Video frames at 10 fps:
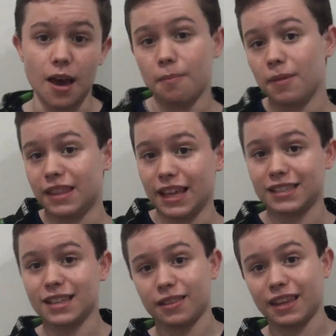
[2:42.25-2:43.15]
but then
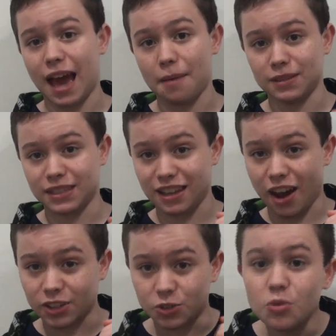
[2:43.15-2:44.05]
something happens and
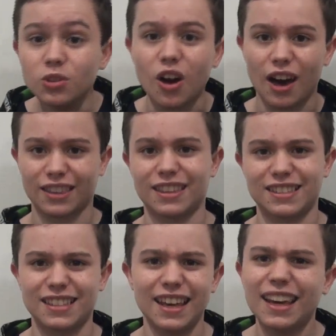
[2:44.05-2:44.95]
I do like
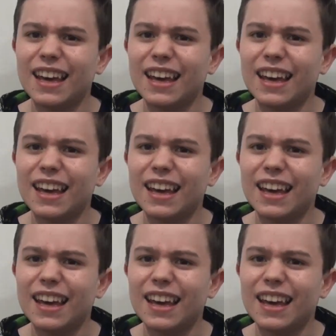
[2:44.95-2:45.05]
this.